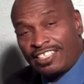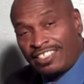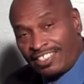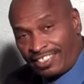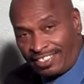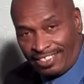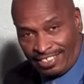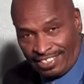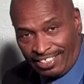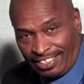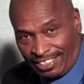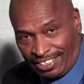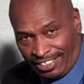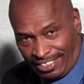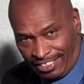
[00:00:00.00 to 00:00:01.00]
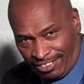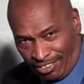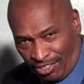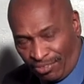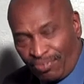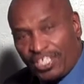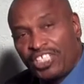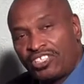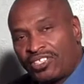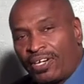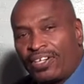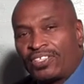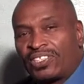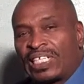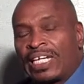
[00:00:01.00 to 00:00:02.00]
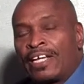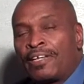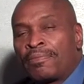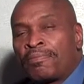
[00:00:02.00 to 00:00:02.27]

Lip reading: is through research,